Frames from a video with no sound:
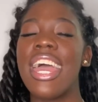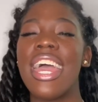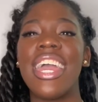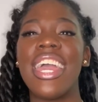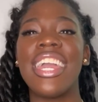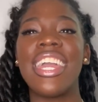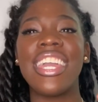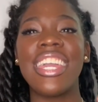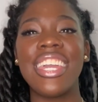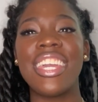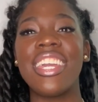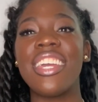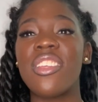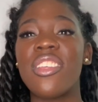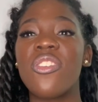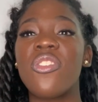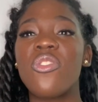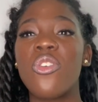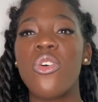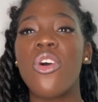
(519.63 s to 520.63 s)
It is
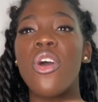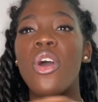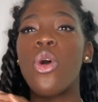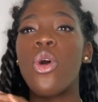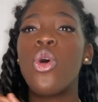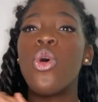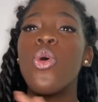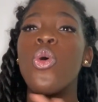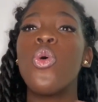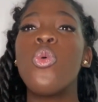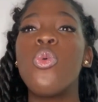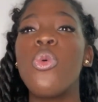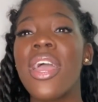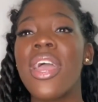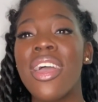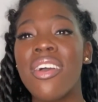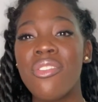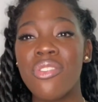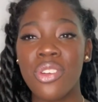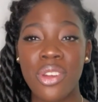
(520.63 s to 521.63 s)
for
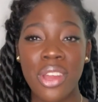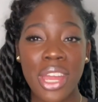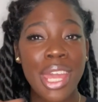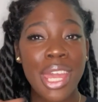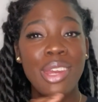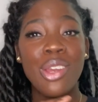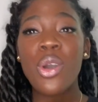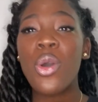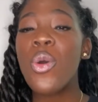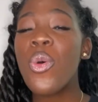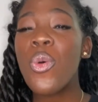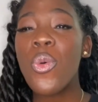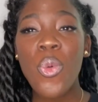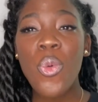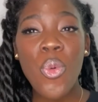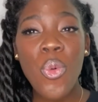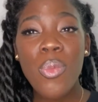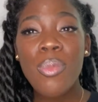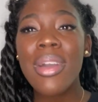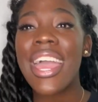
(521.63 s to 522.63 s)
whoever and
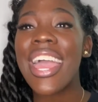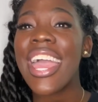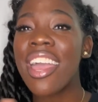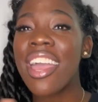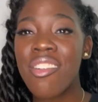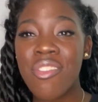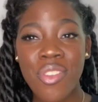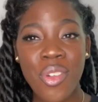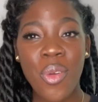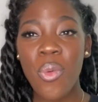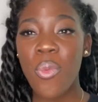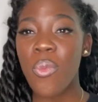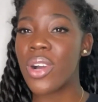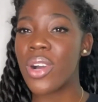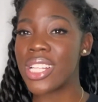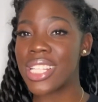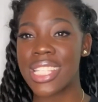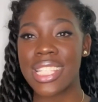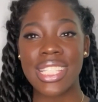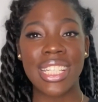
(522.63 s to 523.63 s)
whomever
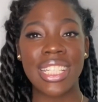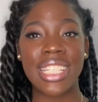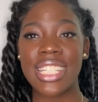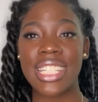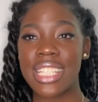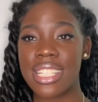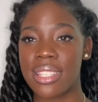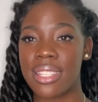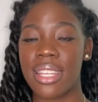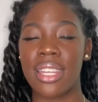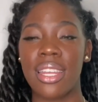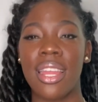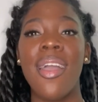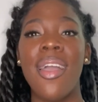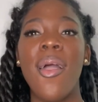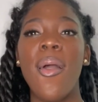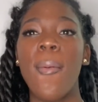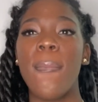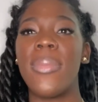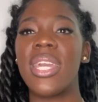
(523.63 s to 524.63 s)
wants to listen.
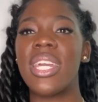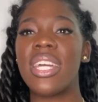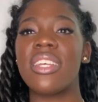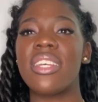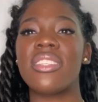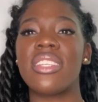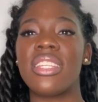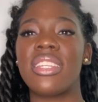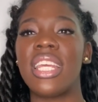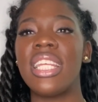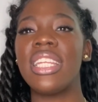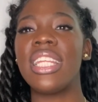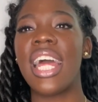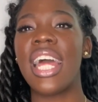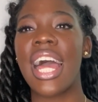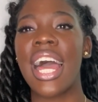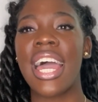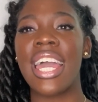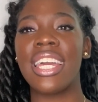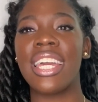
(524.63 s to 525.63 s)
Because the thing that
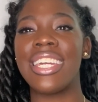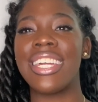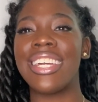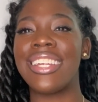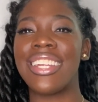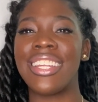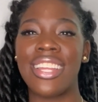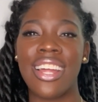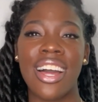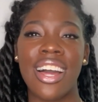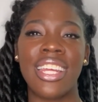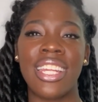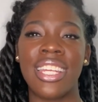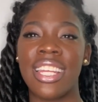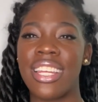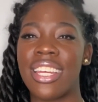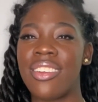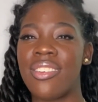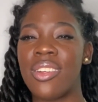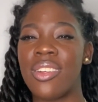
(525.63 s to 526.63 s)
I get a lot, and
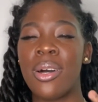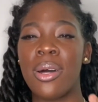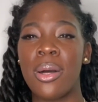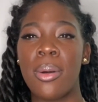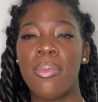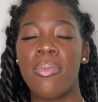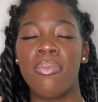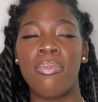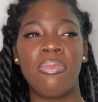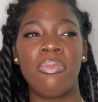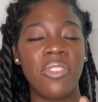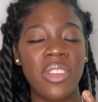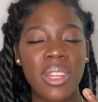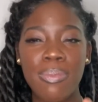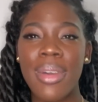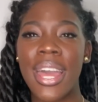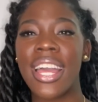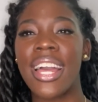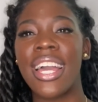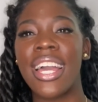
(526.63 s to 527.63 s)
the
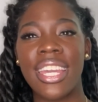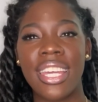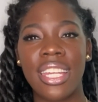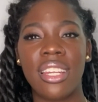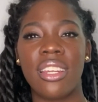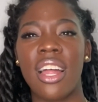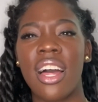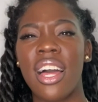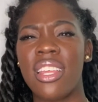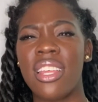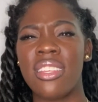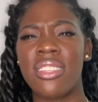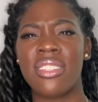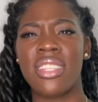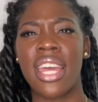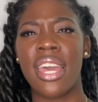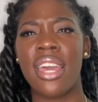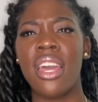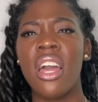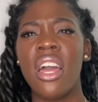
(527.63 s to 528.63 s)
feedback I get a lot, is
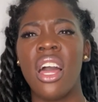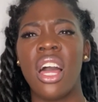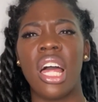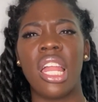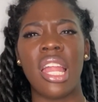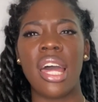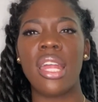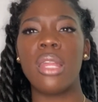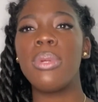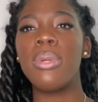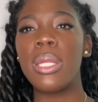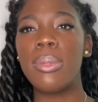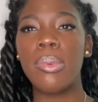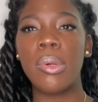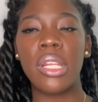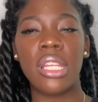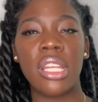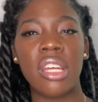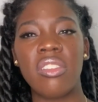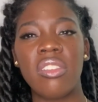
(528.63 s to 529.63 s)
that a lot of people
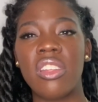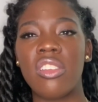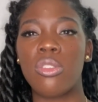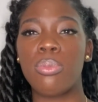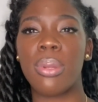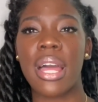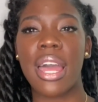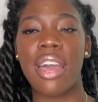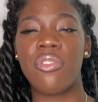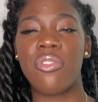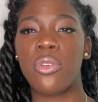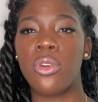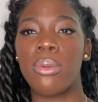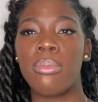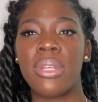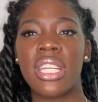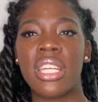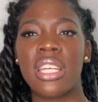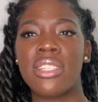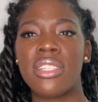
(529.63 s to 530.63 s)
love this platform
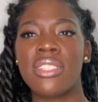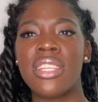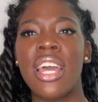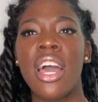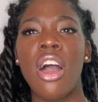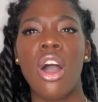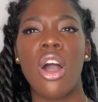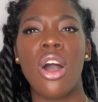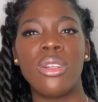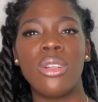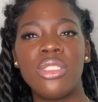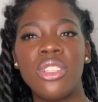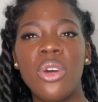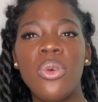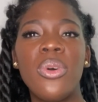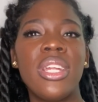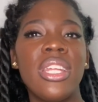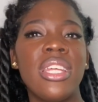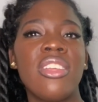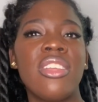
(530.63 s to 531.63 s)
because although
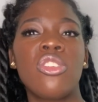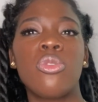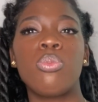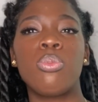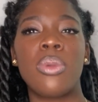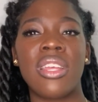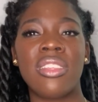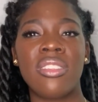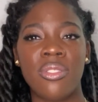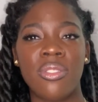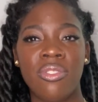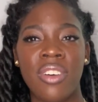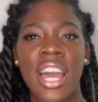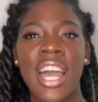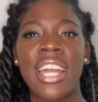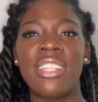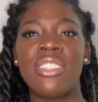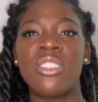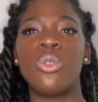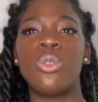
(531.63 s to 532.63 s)
it is
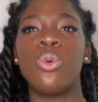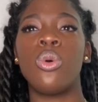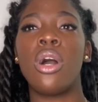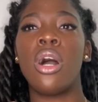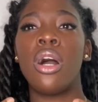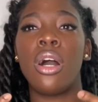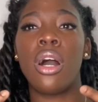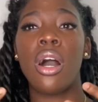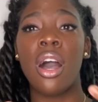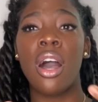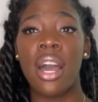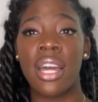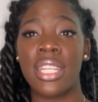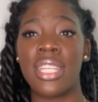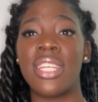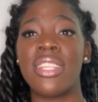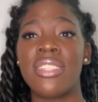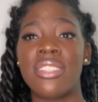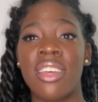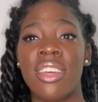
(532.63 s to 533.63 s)
specified to an
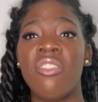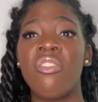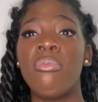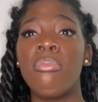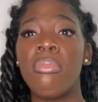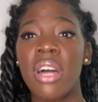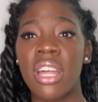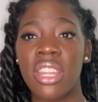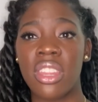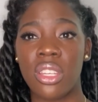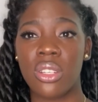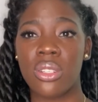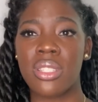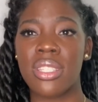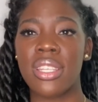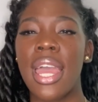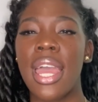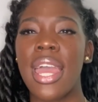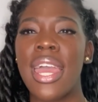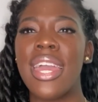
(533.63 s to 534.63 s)
audience of mothers,
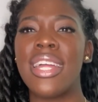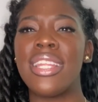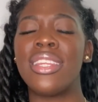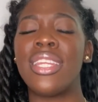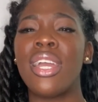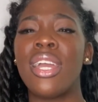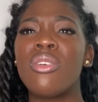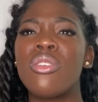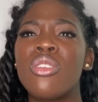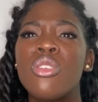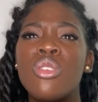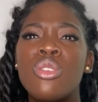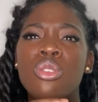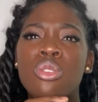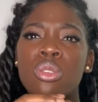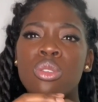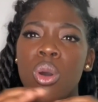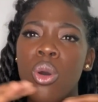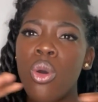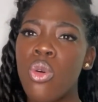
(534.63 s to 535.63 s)
there's
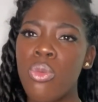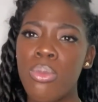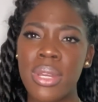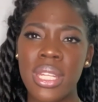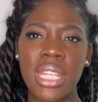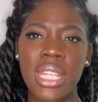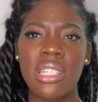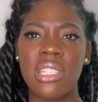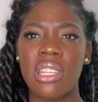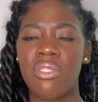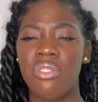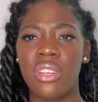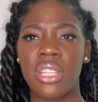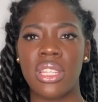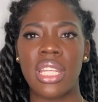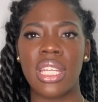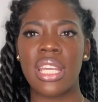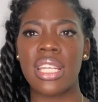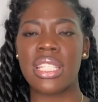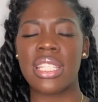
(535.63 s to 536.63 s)
so many different
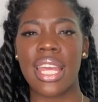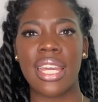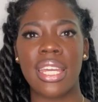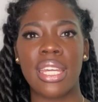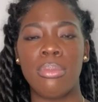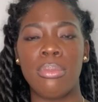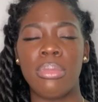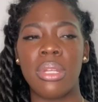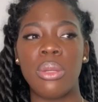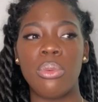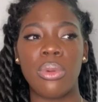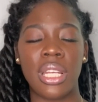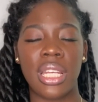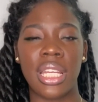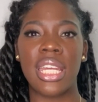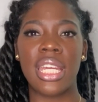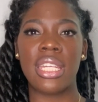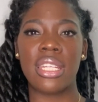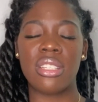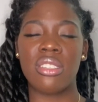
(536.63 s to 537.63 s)
things that can be
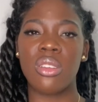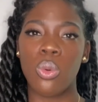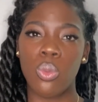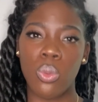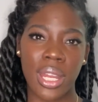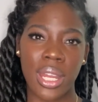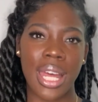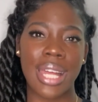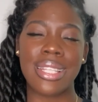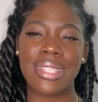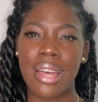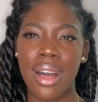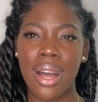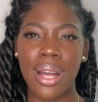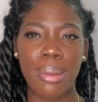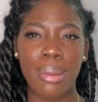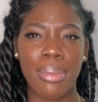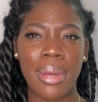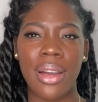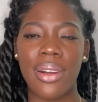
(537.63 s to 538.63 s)
related to what I talk
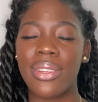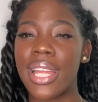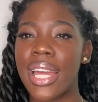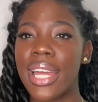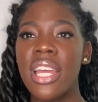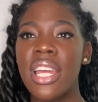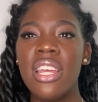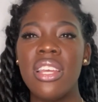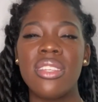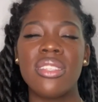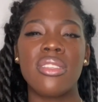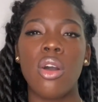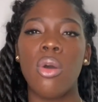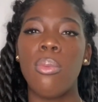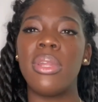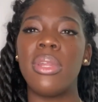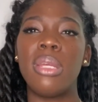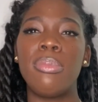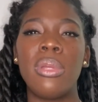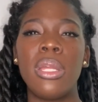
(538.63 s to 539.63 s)
about. Like, so
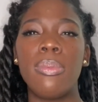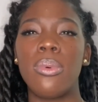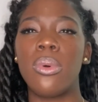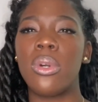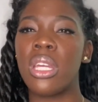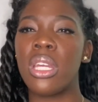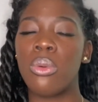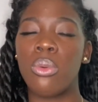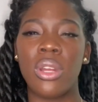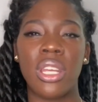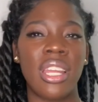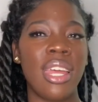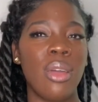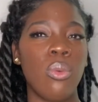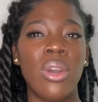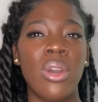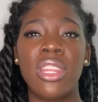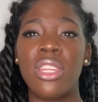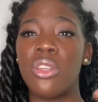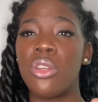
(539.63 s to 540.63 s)
many people can relate,
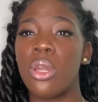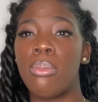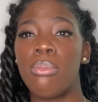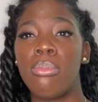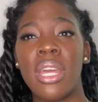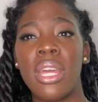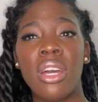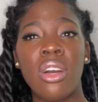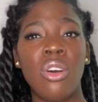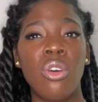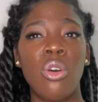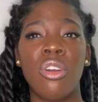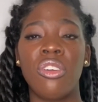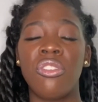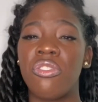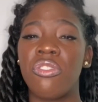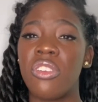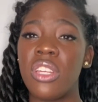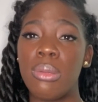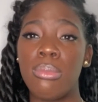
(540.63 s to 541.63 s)
whether you're male or
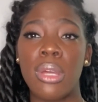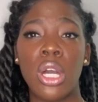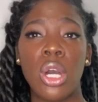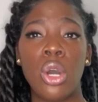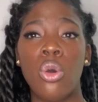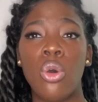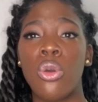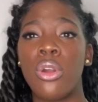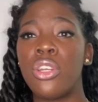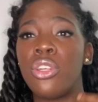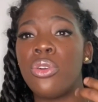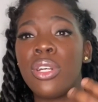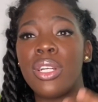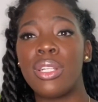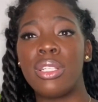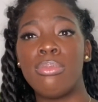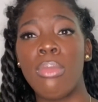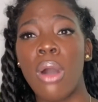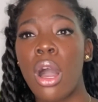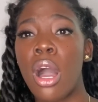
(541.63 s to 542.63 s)
female, or you're a
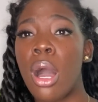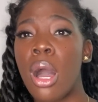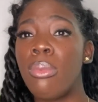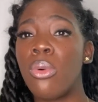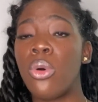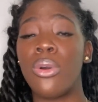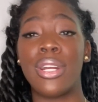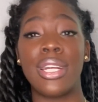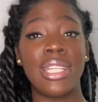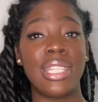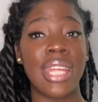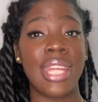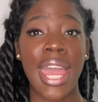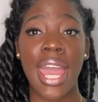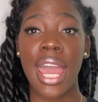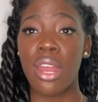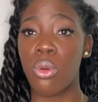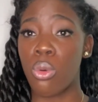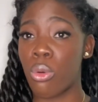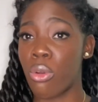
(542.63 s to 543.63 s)
mom or a
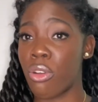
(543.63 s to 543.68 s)
dad or a